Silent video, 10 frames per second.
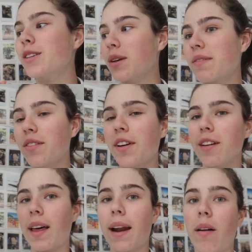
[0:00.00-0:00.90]
So I have to figure
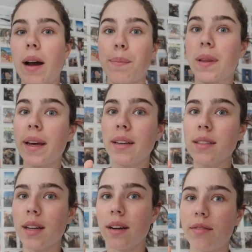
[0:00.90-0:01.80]
that out. I planned
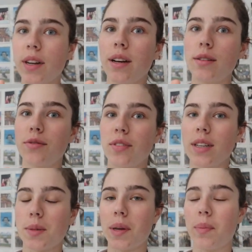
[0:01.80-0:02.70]
a ton of videos for
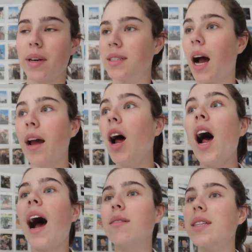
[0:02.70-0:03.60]
this week because I,
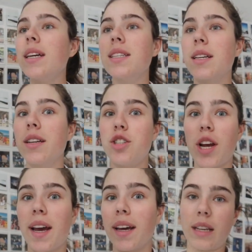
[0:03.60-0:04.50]
I was saying to
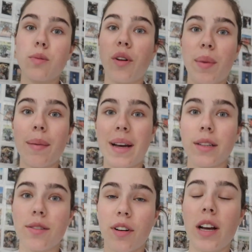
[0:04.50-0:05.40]
Jane, that's one of my
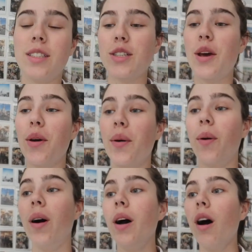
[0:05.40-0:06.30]
best friends
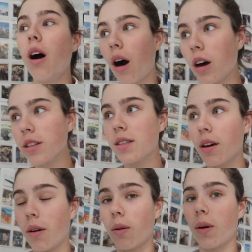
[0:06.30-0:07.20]
who
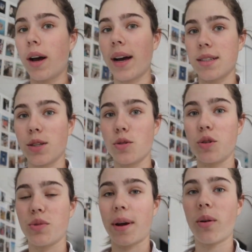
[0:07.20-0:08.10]
also has a
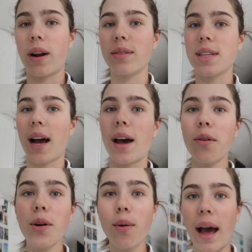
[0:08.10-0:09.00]
YouTube channel and I was like, I
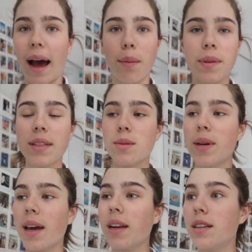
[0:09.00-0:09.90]
don't know what happened this
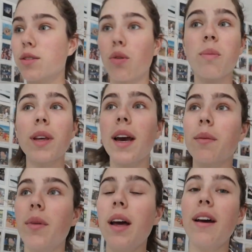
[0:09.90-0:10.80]
weekend because normally
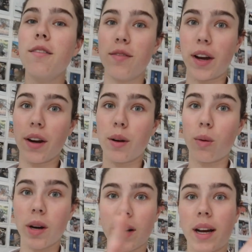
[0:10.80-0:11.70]
I'm very
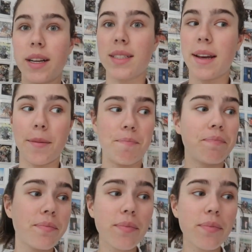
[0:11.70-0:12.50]
organized and